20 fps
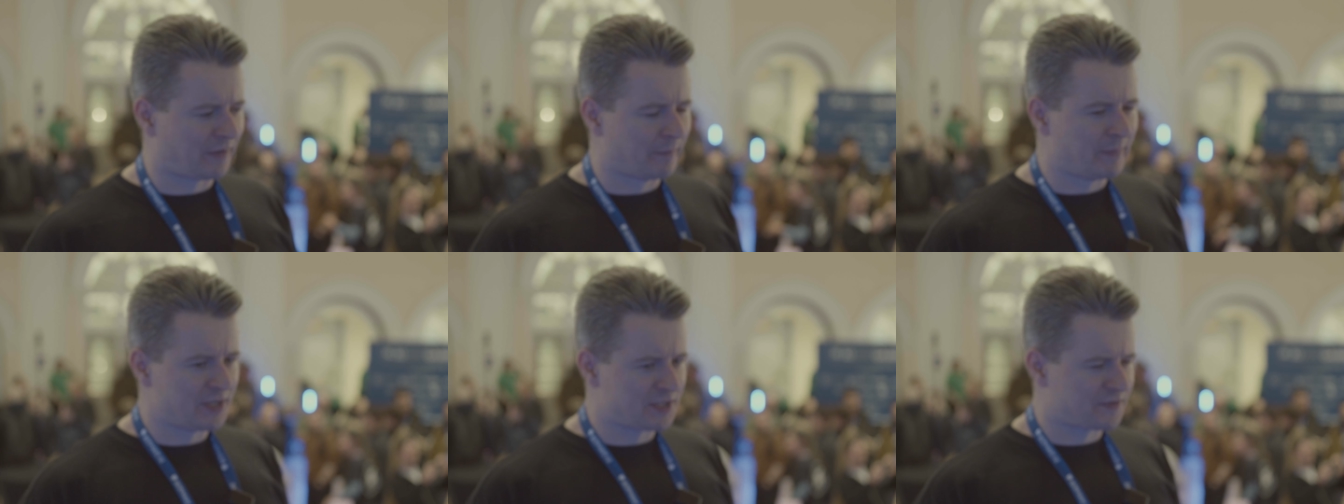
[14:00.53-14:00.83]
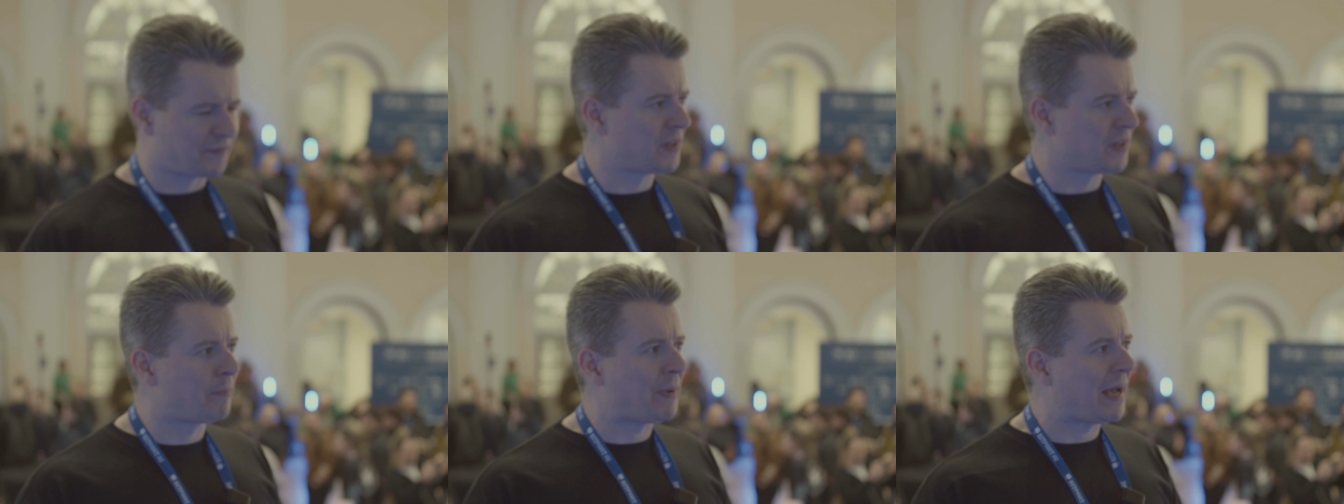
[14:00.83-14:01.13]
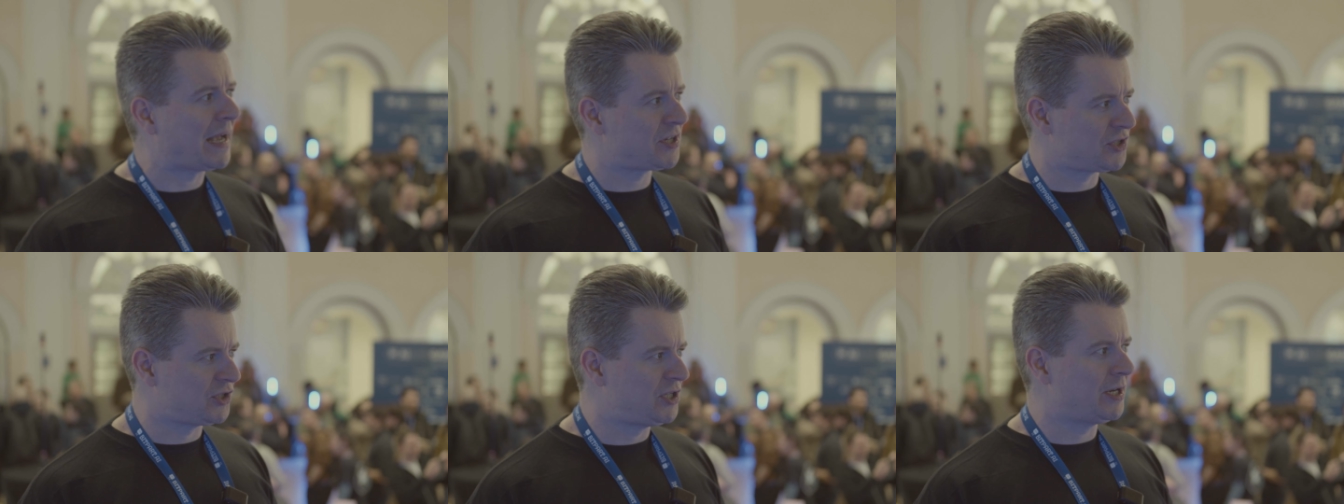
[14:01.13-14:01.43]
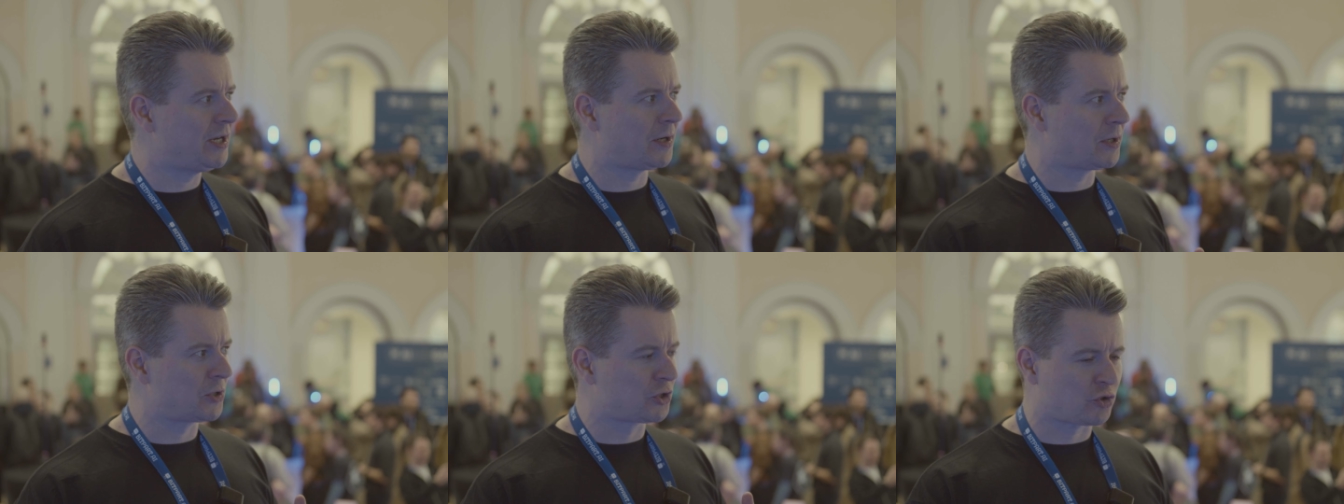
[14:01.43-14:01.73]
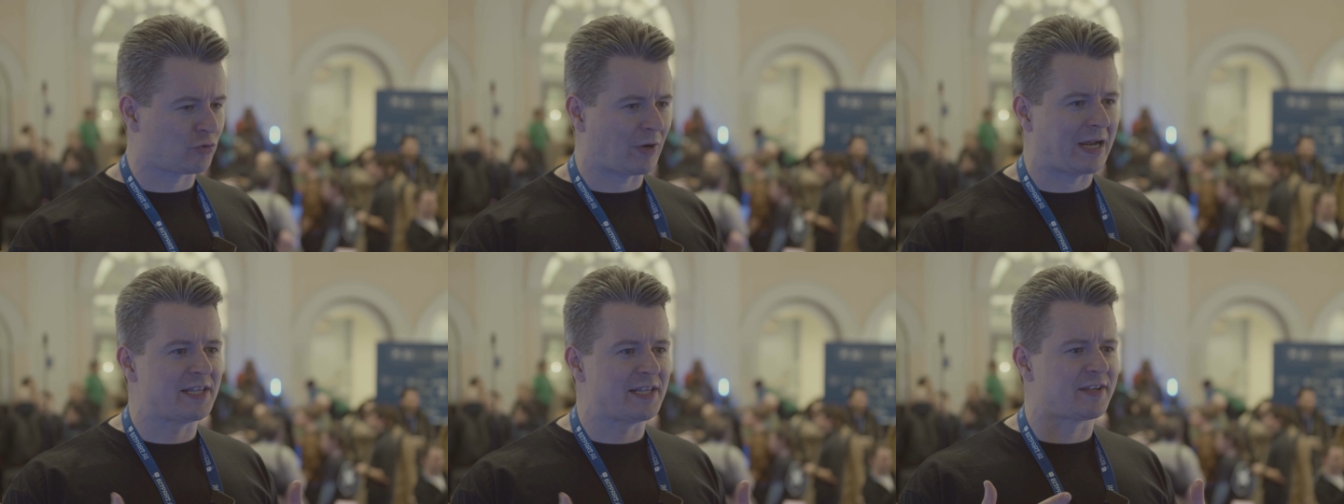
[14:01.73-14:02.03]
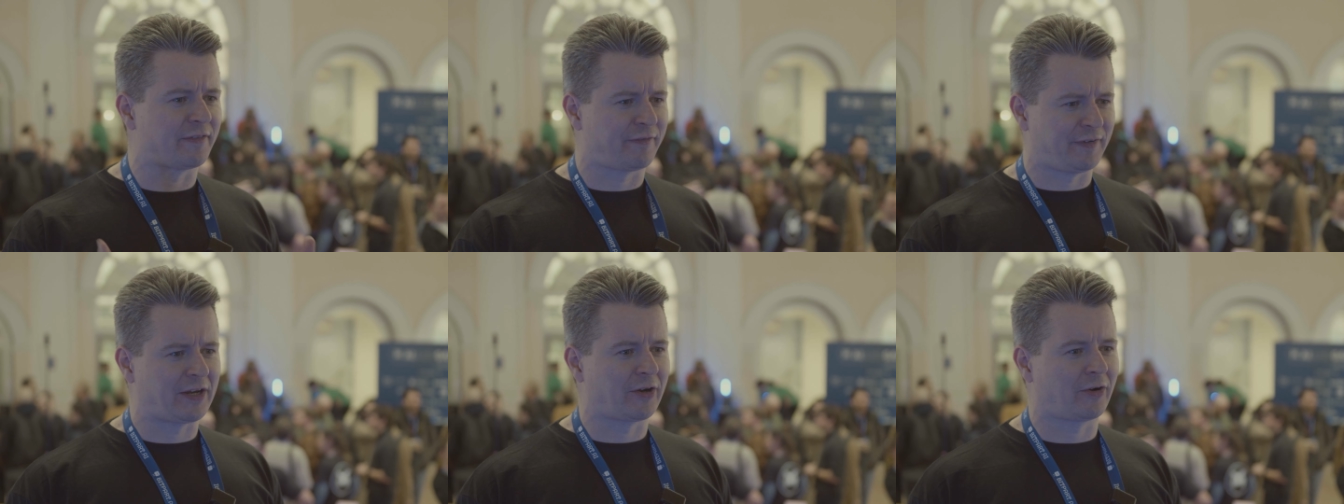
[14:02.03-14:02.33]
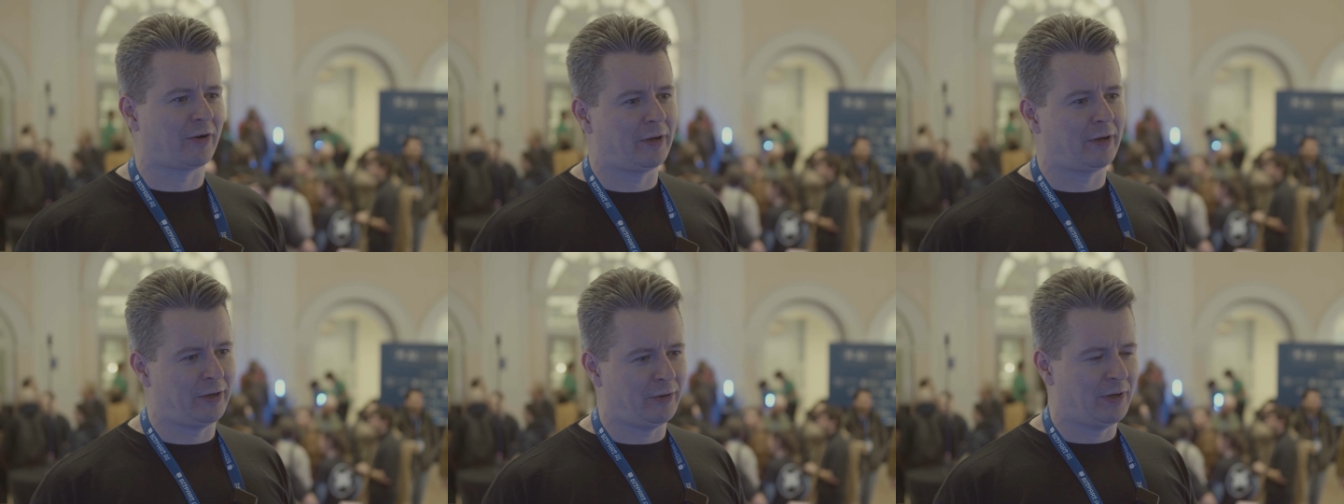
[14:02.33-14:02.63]
from us for the past year, trying to
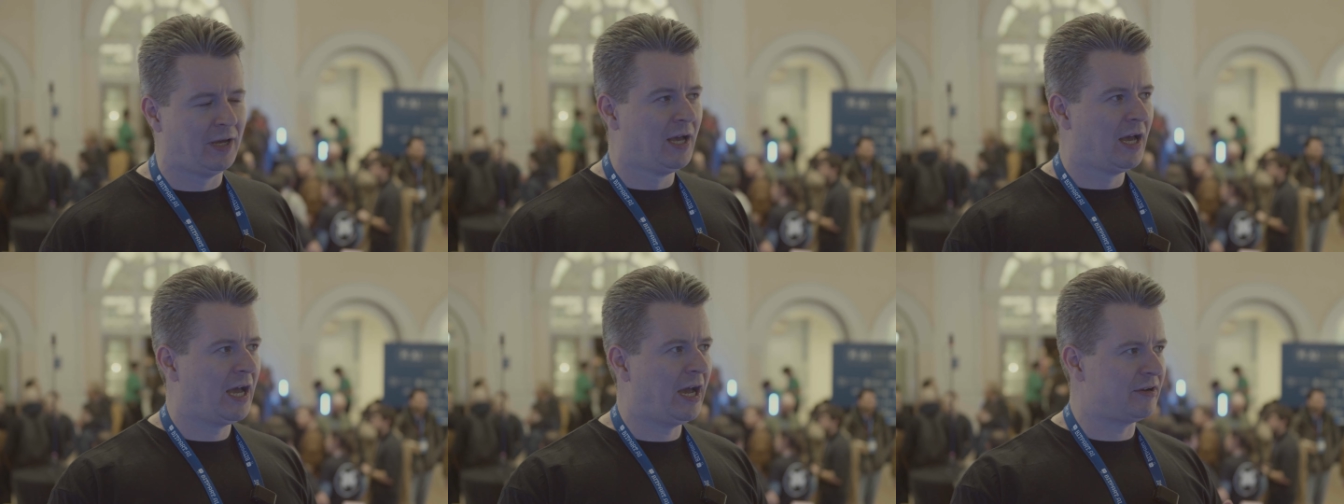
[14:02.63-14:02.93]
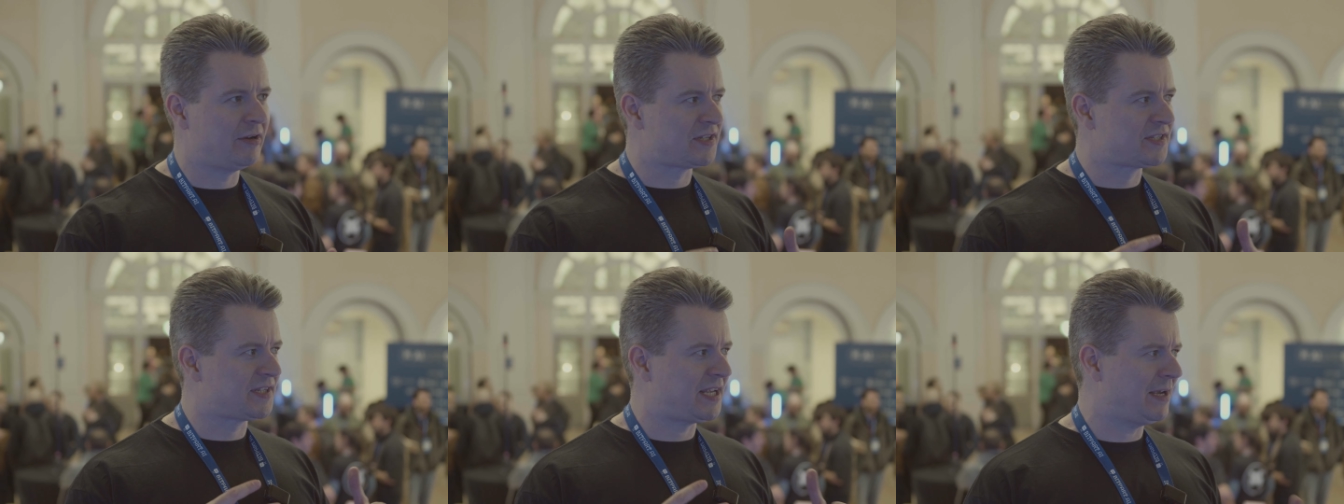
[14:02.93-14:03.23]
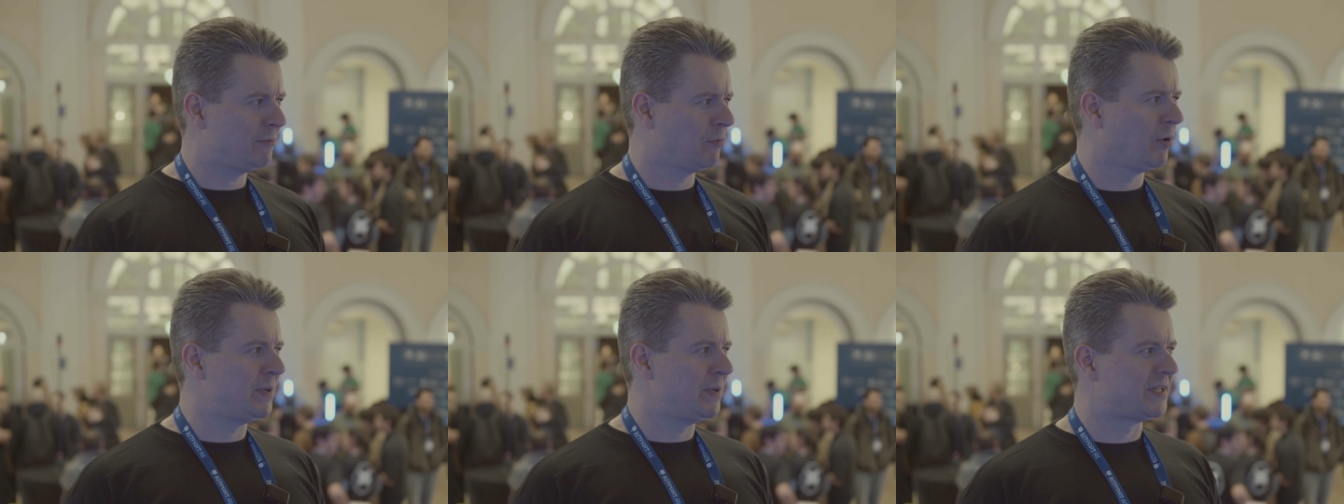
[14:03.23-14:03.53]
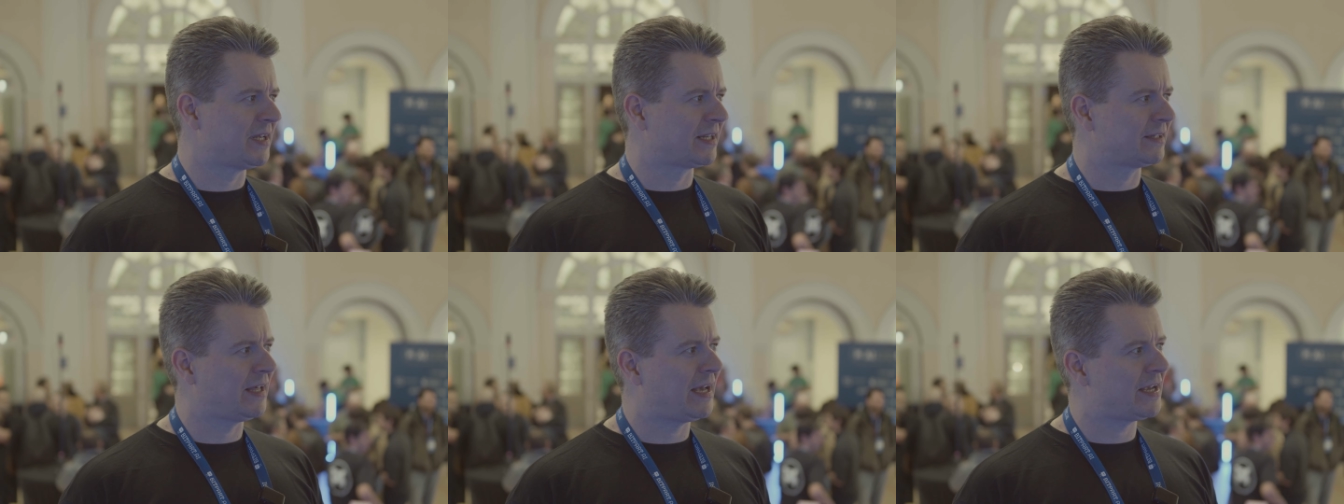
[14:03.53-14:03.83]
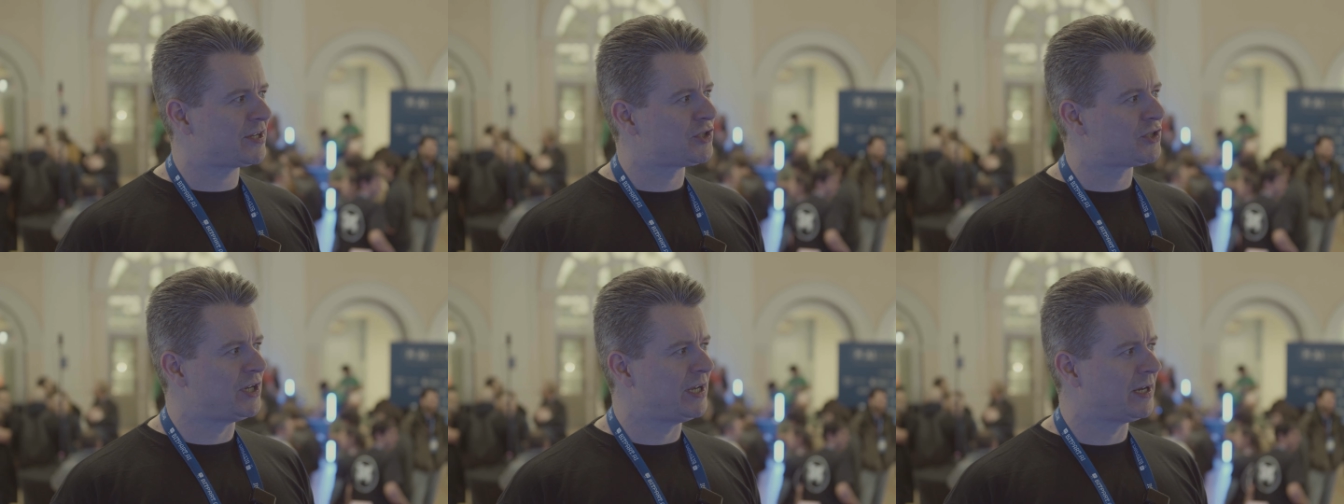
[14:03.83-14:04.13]
figure out how to take what we did last